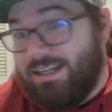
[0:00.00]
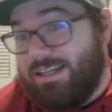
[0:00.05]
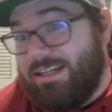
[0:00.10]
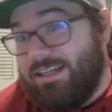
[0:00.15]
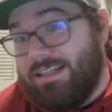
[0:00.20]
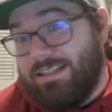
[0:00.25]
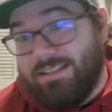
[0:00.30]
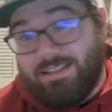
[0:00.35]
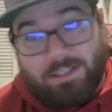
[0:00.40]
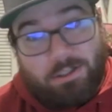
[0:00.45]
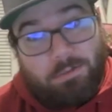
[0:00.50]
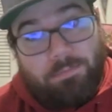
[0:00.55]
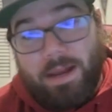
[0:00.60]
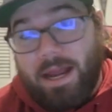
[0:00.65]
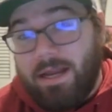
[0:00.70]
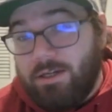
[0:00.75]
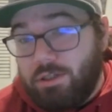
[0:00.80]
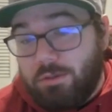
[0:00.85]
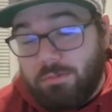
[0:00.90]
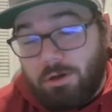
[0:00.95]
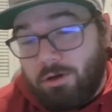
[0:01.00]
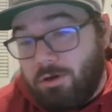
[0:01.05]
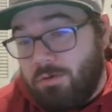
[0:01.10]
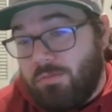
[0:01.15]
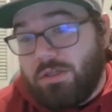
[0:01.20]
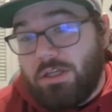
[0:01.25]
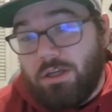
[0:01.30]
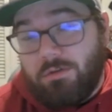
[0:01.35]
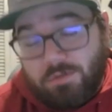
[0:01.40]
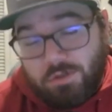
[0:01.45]
until Patrick
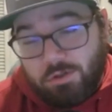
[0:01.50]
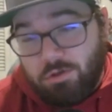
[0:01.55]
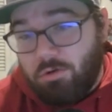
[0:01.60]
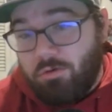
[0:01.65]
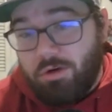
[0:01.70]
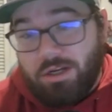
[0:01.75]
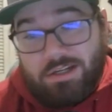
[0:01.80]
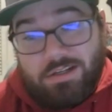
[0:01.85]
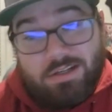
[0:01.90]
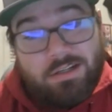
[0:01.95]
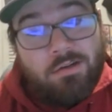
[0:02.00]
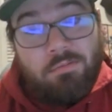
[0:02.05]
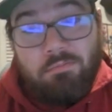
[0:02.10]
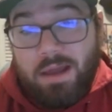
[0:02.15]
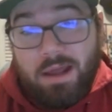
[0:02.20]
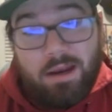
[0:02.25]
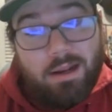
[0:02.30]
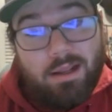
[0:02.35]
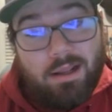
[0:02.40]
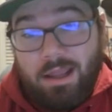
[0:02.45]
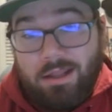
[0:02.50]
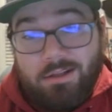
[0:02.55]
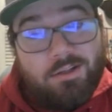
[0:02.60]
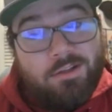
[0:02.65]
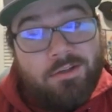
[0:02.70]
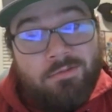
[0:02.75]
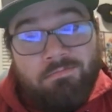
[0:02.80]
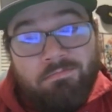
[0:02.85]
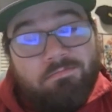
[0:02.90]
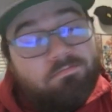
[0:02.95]
Mahomes gives you a reason to bet against
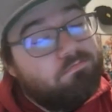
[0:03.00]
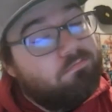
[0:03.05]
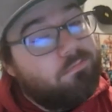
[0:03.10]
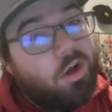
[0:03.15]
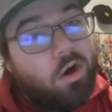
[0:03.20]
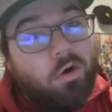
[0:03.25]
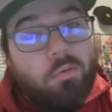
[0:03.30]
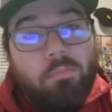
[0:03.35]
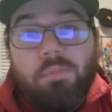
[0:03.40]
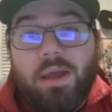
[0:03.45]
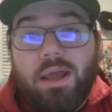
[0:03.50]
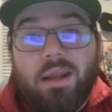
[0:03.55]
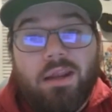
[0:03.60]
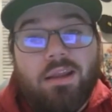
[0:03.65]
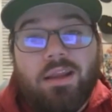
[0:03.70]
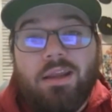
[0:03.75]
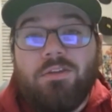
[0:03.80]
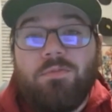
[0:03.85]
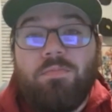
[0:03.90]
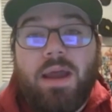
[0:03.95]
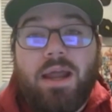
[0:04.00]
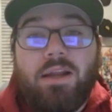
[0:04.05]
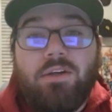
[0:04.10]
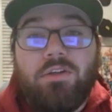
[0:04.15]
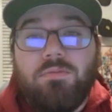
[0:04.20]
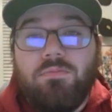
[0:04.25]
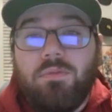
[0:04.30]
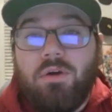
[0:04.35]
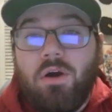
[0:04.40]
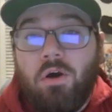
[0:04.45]
him, don't bet against
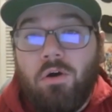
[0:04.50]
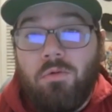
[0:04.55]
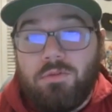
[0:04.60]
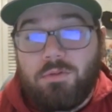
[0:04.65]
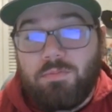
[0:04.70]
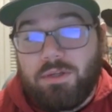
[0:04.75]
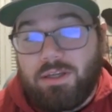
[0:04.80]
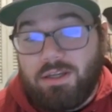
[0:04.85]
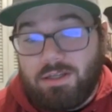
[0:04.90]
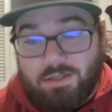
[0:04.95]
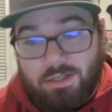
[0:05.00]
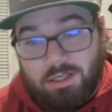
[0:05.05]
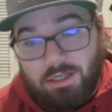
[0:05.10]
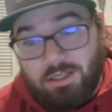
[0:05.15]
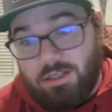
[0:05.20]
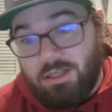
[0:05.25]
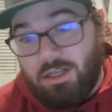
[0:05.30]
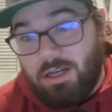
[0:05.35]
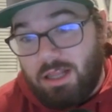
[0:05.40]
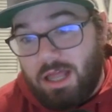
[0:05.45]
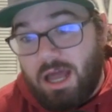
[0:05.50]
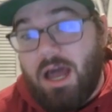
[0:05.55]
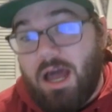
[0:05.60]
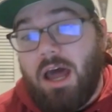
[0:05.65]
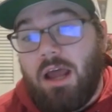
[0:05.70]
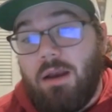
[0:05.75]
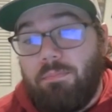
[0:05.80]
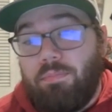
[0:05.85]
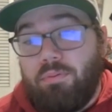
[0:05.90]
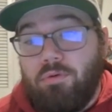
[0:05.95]
Patrick Mahomes, because he did a
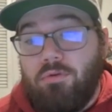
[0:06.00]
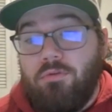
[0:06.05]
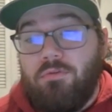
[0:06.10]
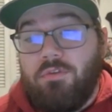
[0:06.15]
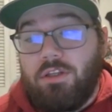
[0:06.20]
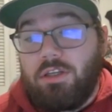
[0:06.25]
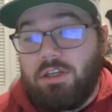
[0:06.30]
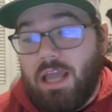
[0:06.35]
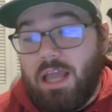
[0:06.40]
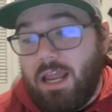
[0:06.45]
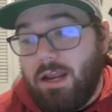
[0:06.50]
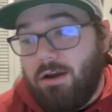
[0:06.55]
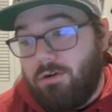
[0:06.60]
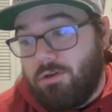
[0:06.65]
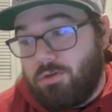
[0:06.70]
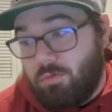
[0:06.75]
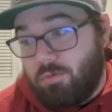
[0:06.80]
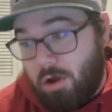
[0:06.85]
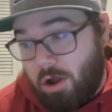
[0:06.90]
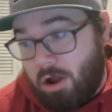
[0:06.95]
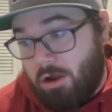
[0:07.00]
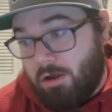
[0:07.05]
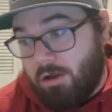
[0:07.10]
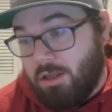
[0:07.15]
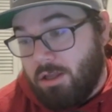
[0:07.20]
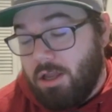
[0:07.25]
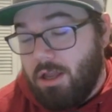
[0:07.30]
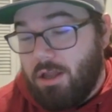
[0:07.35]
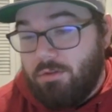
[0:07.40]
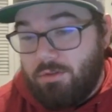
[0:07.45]
lot of proving that haters wrong
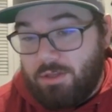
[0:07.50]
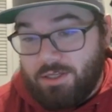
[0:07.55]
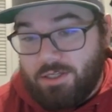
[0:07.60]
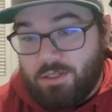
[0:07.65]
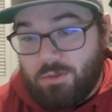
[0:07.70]
this